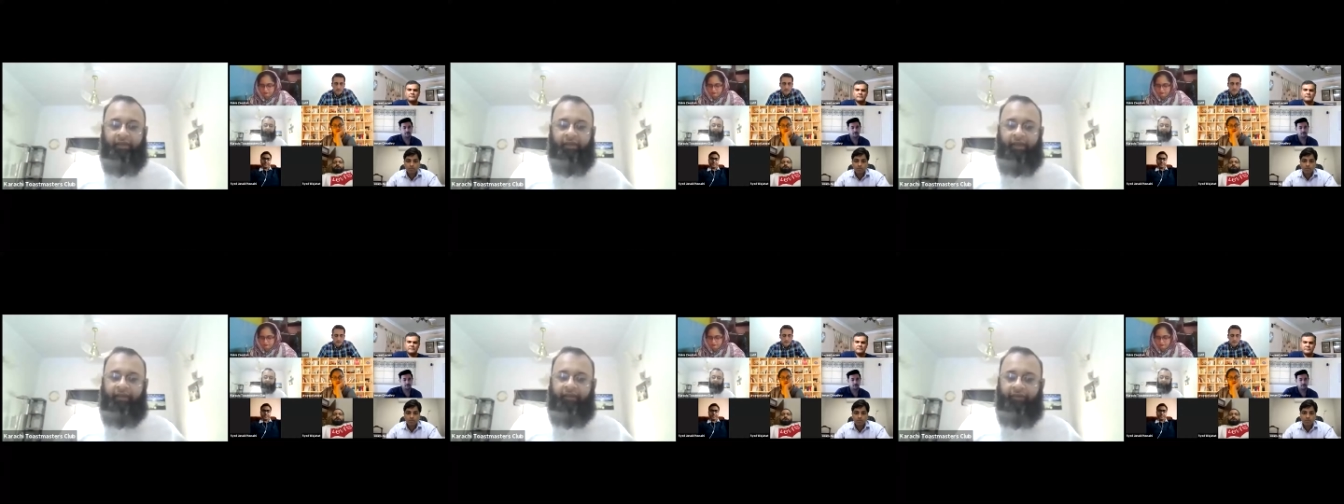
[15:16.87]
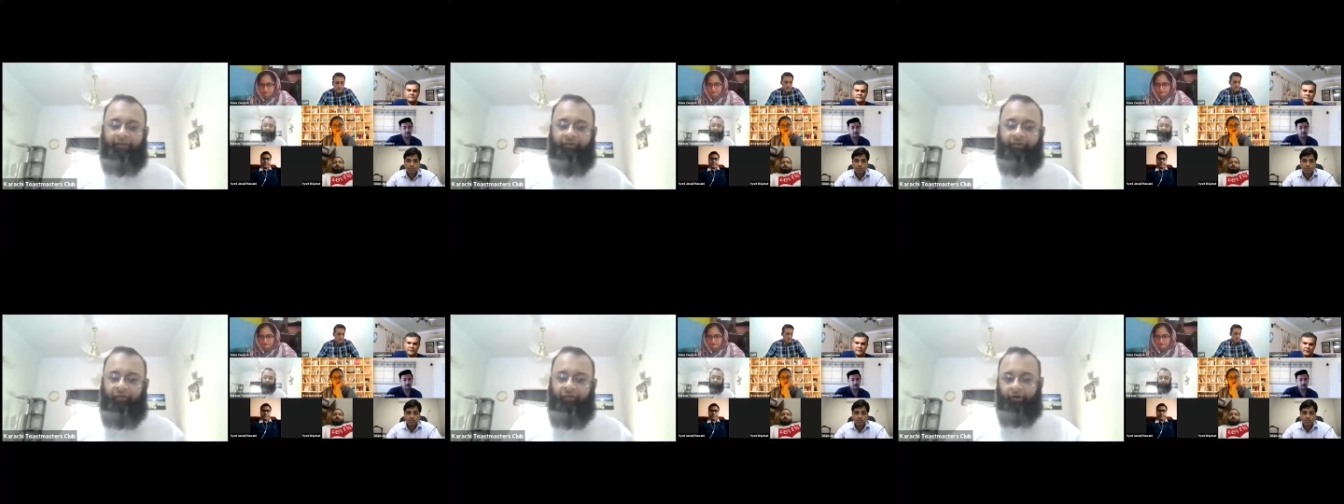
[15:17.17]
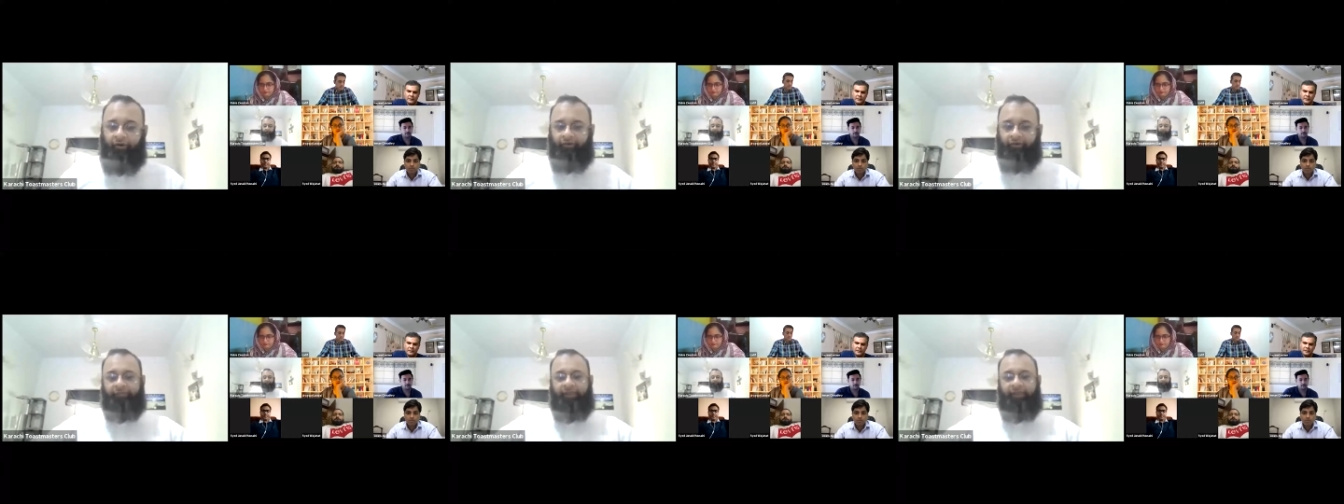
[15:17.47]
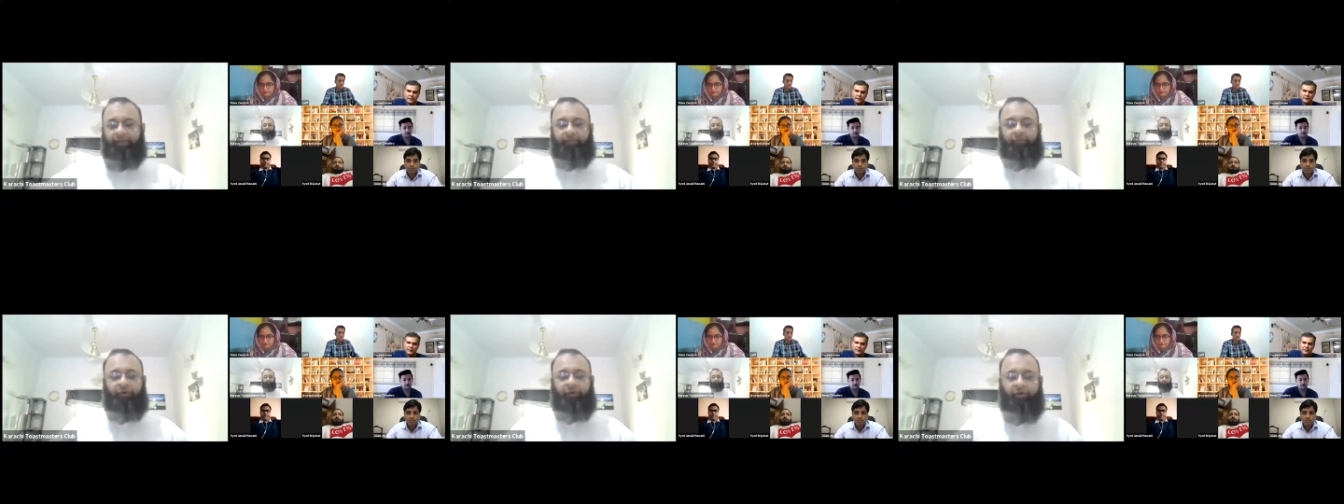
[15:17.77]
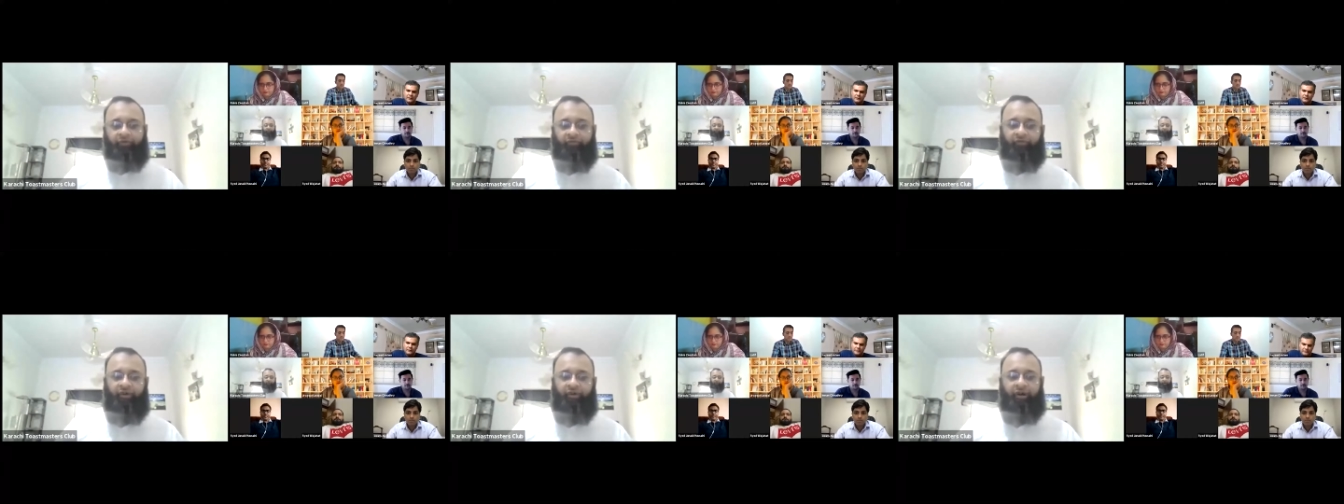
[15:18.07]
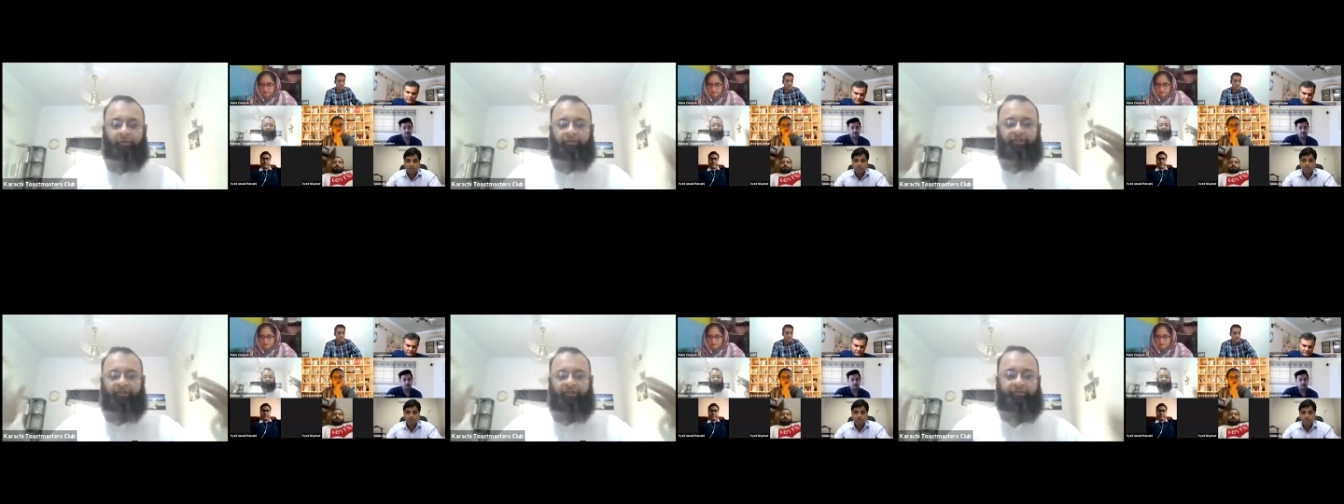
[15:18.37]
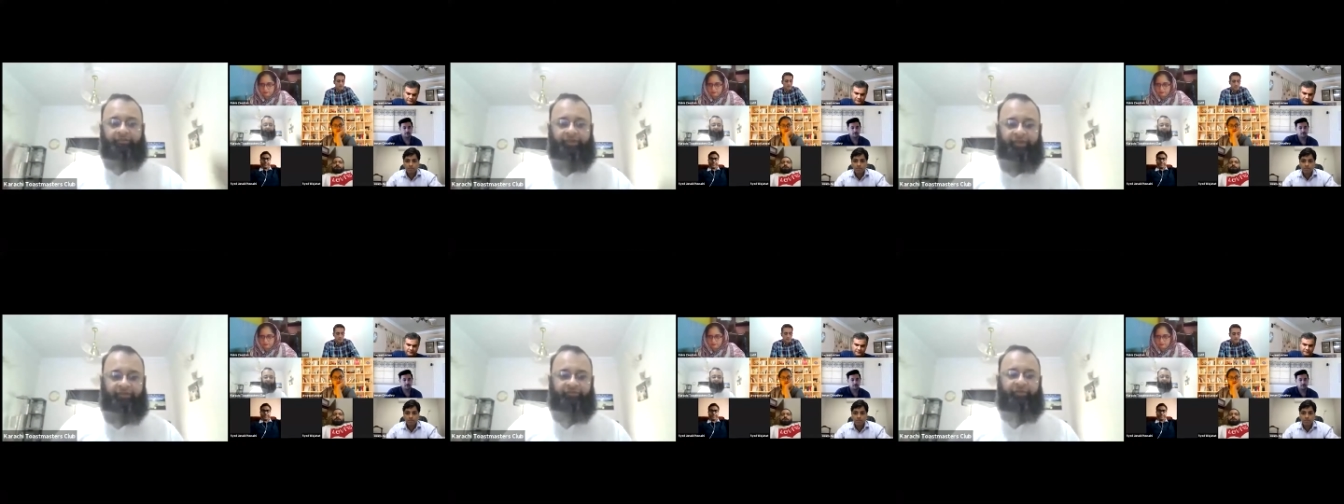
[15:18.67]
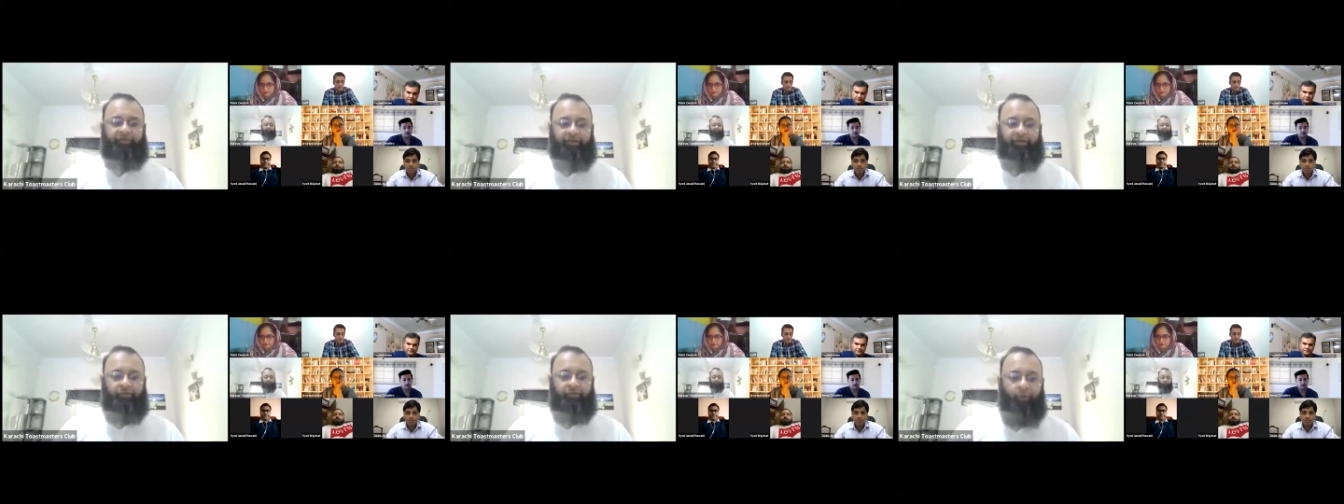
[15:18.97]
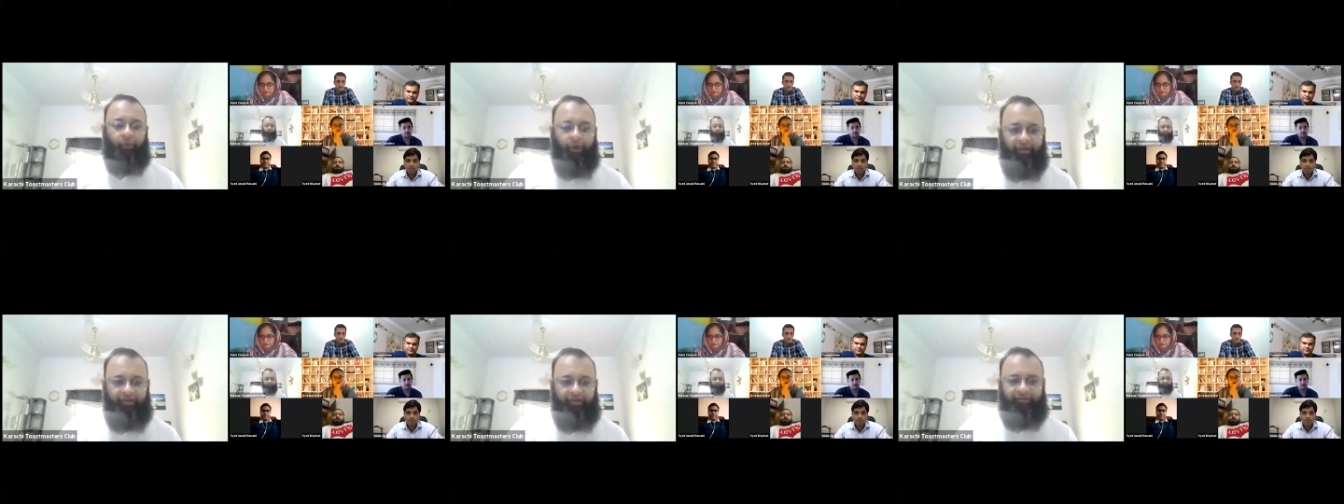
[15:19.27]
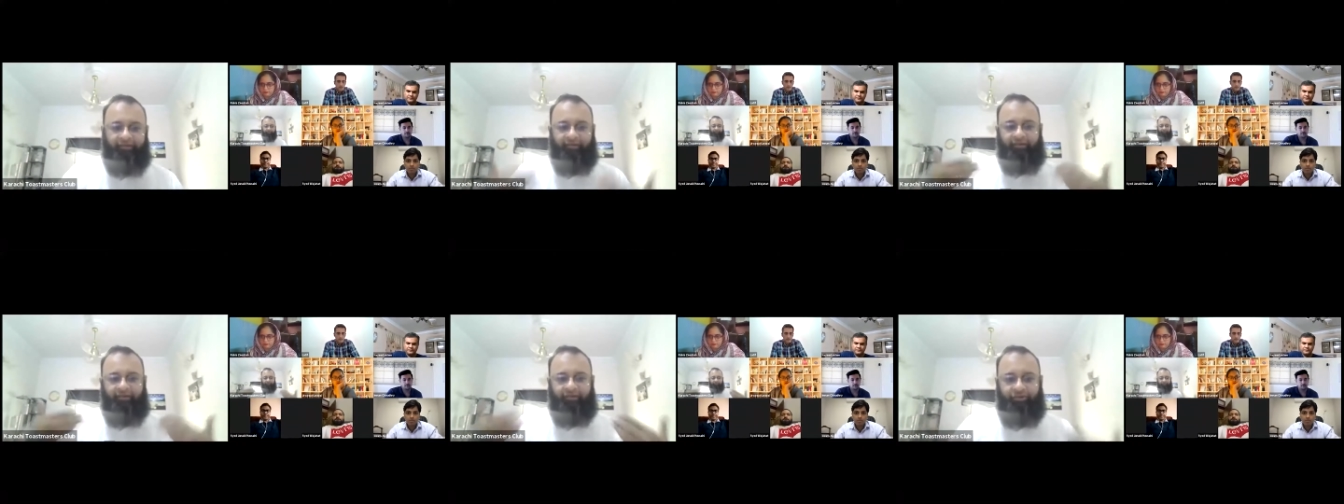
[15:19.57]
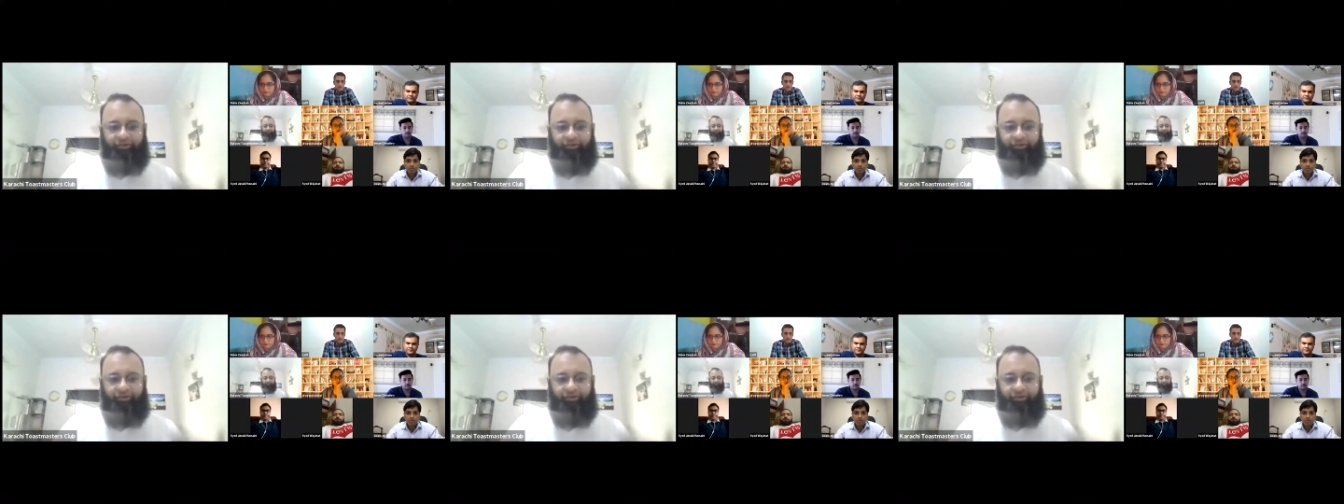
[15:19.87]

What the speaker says: and you want to make a more formal speech where the voice